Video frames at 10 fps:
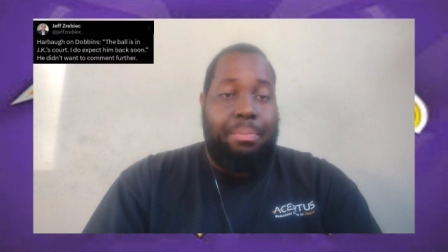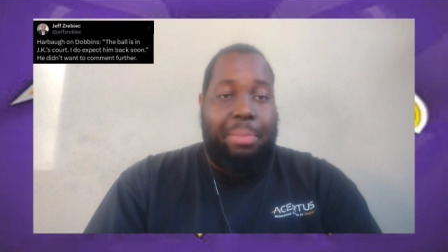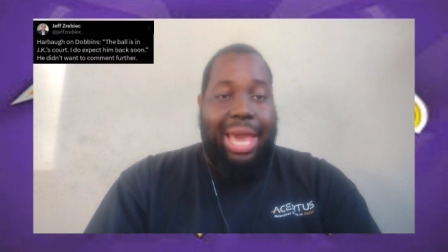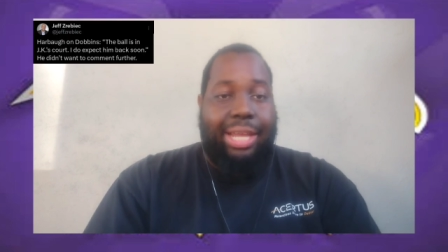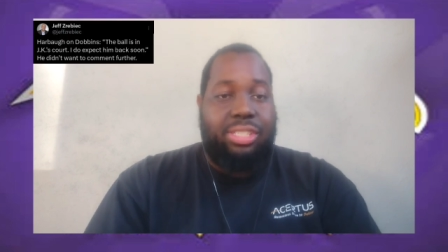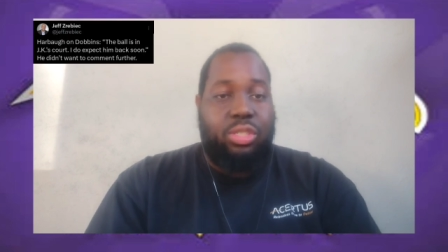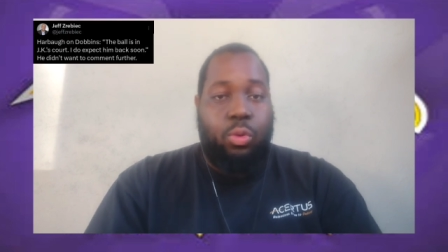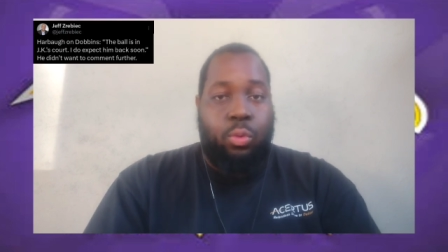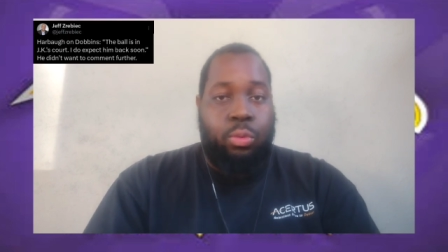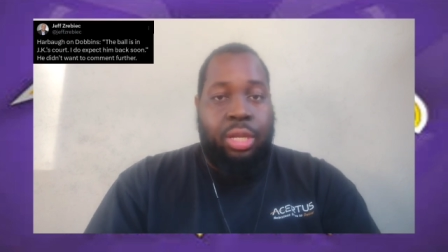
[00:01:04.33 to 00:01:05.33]
him back
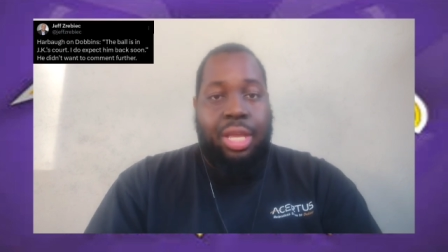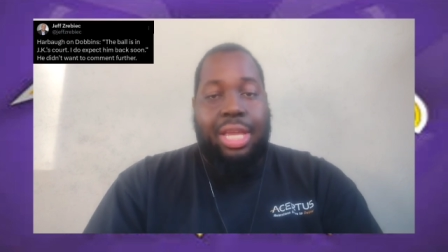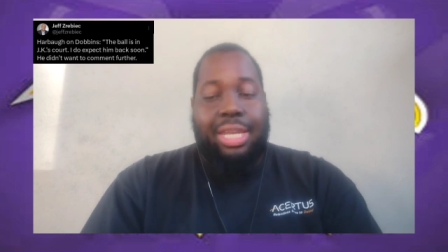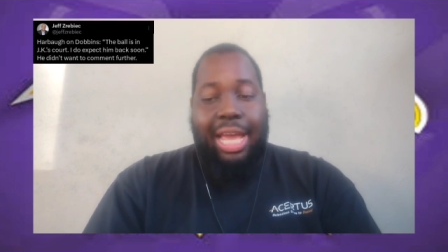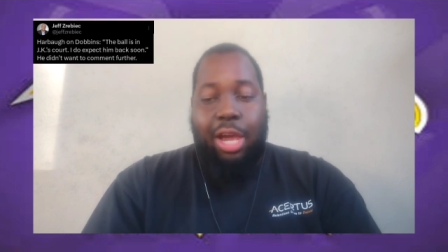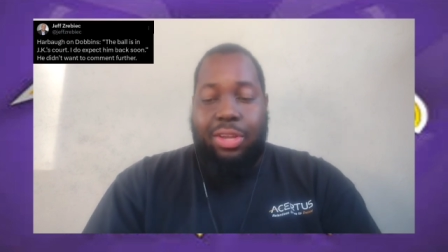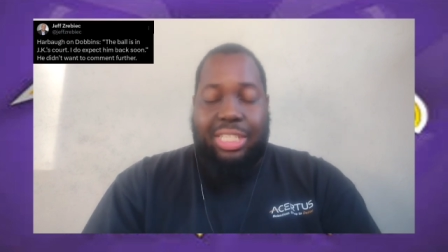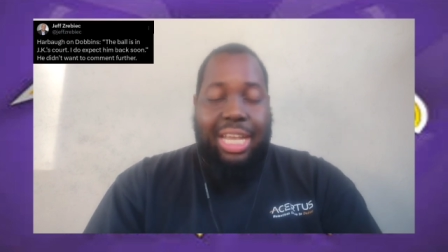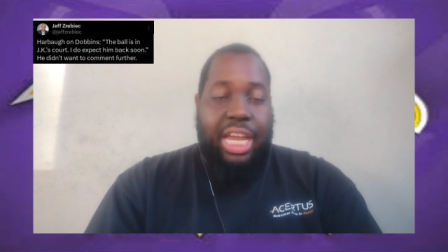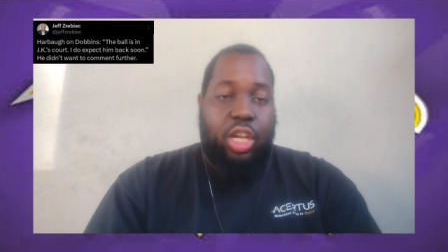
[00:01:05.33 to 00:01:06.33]
soon. Now,
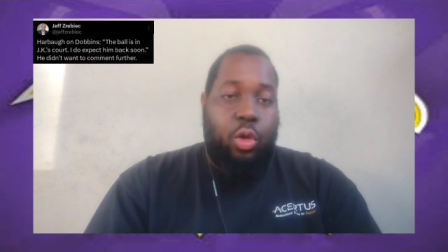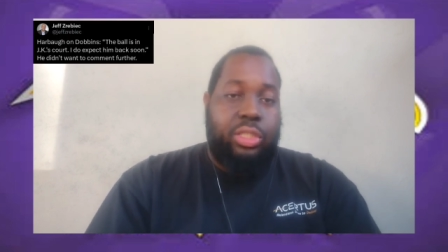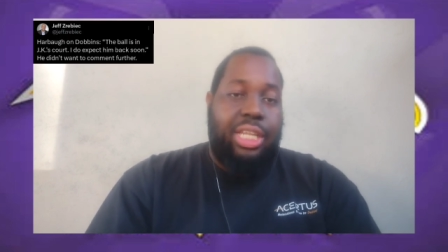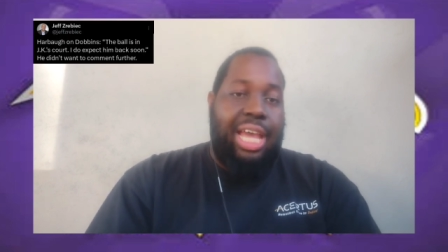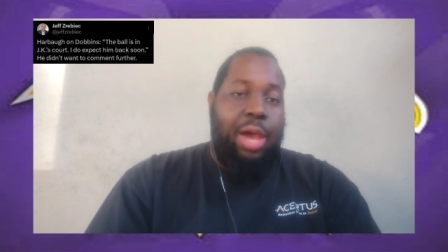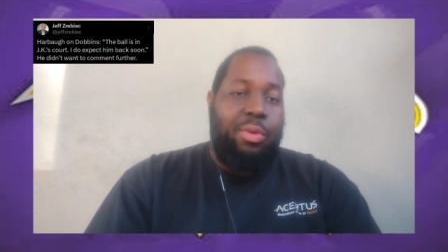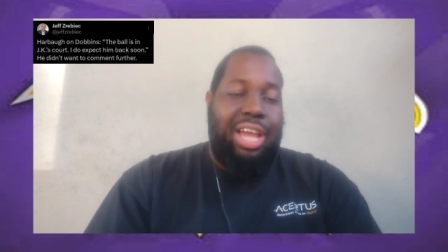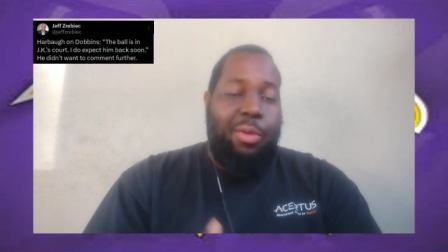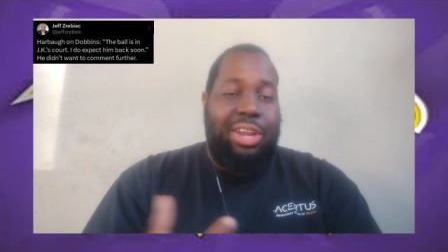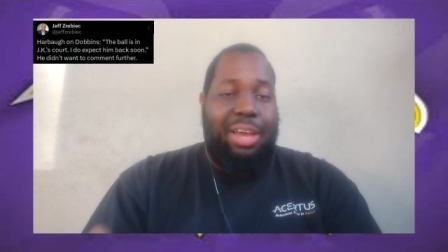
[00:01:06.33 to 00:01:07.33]
this kind of goes in line with
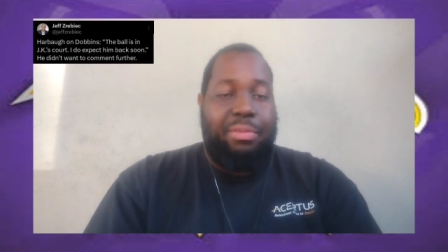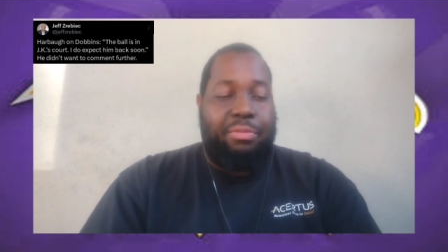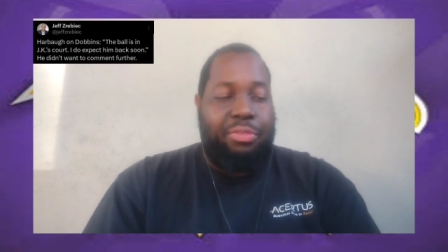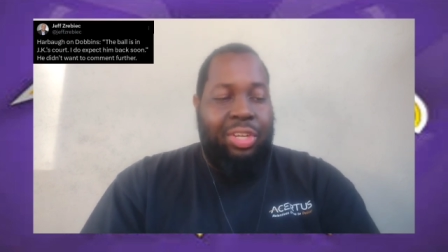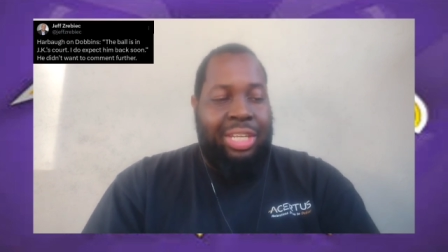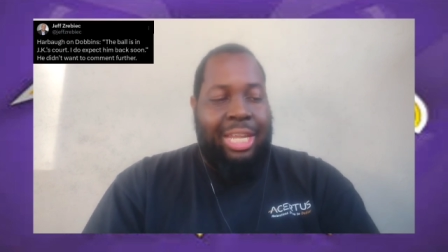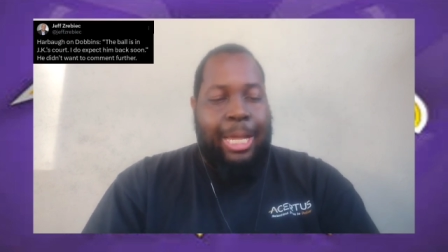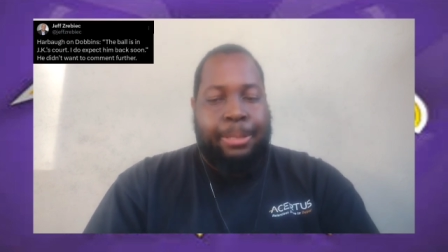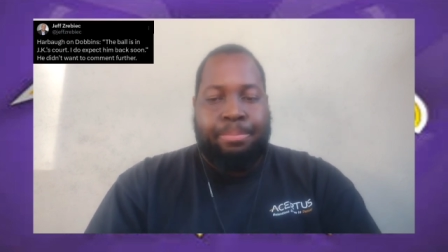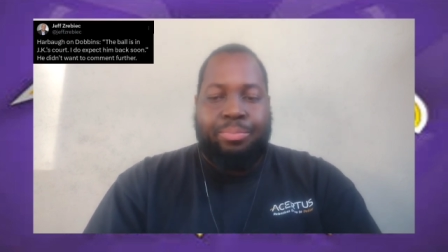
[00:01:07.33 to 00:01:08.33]
what I've been feeling,
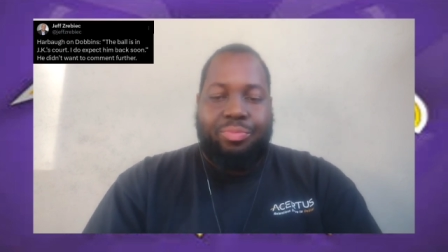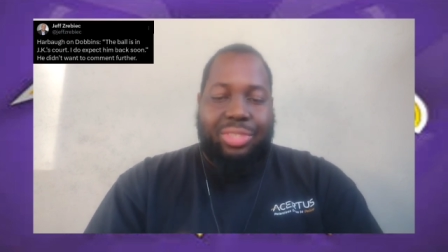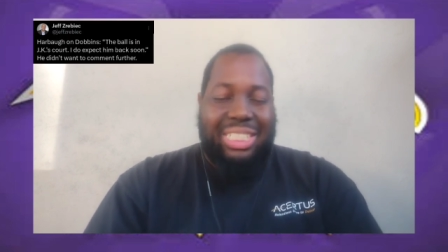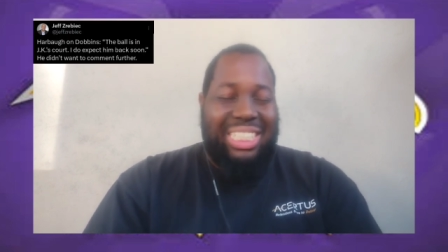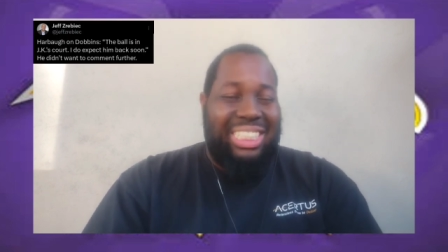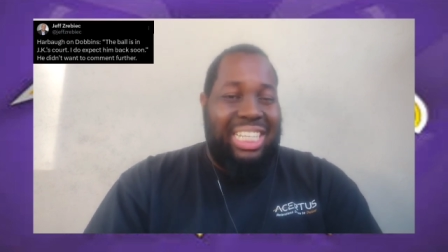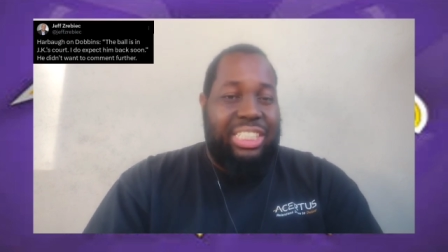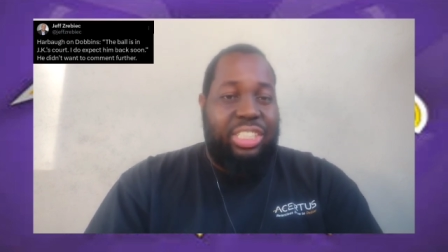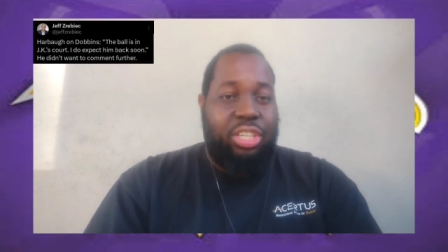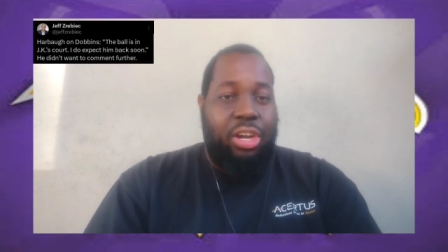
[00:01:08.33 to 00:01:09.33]
that this isn't
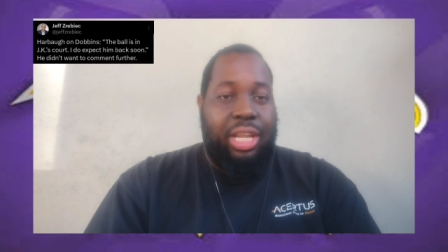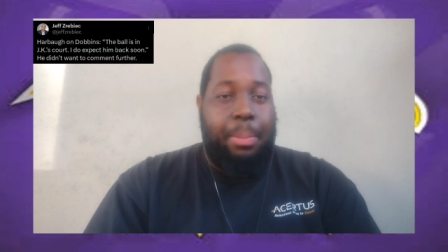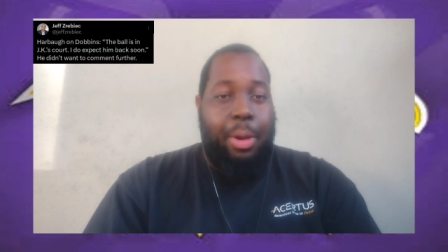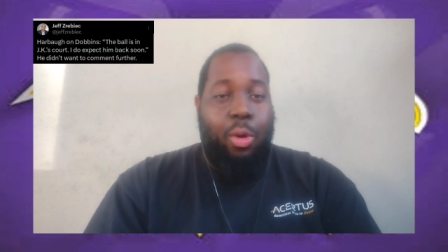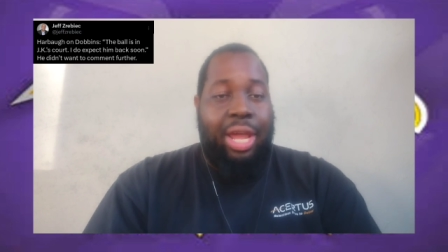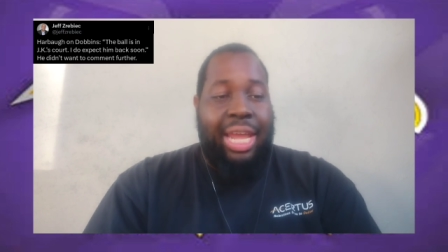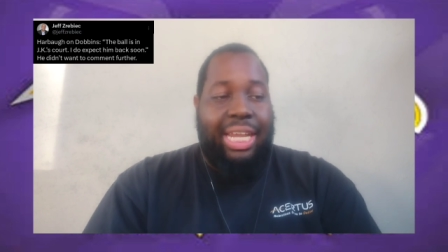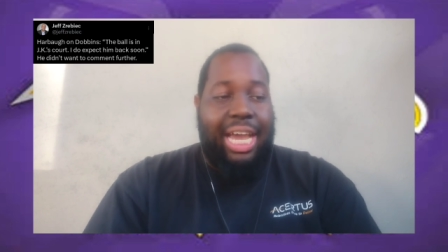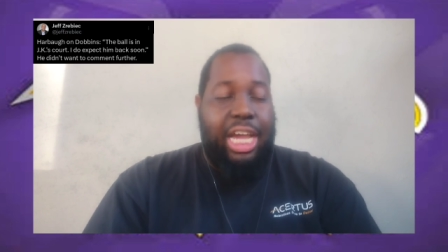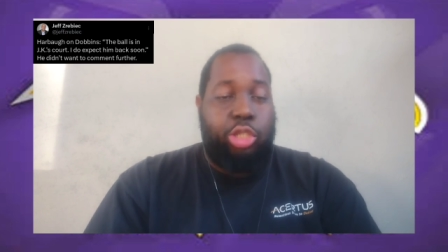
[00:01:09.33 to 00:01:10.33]
necessarily about a
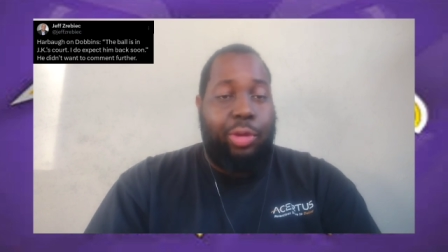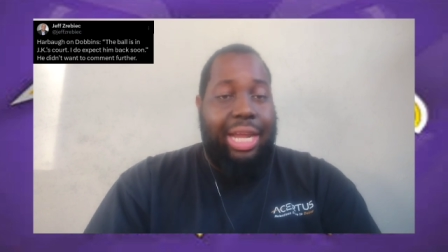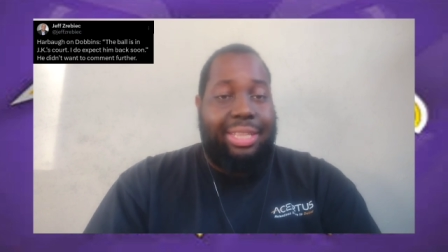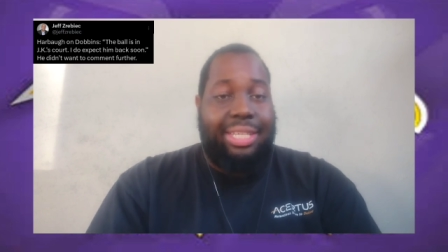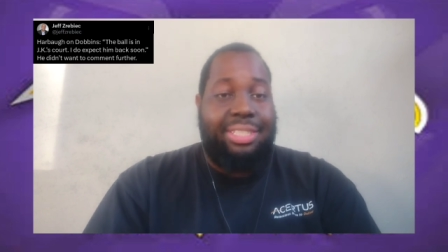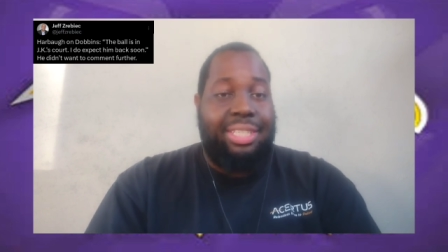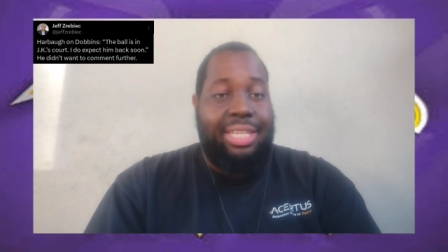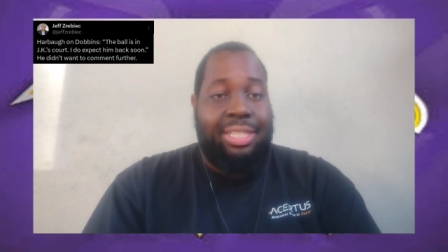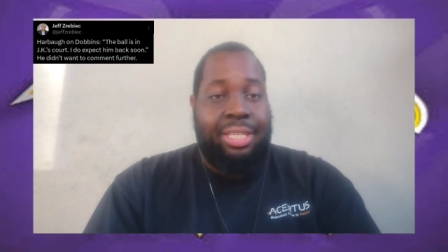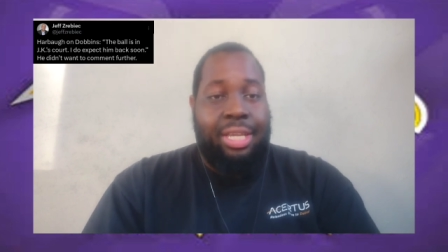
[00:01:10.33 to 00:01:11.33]
contract this
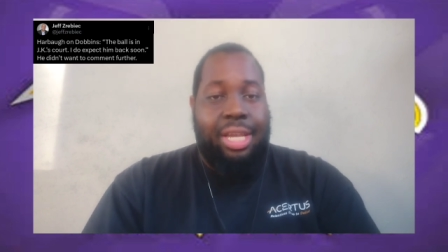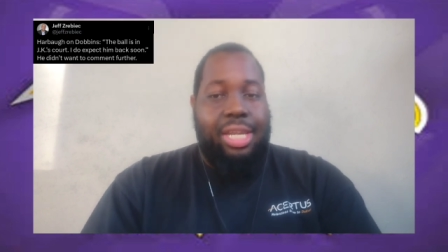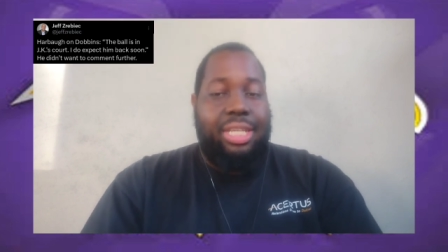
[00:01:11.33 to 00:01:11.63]
season.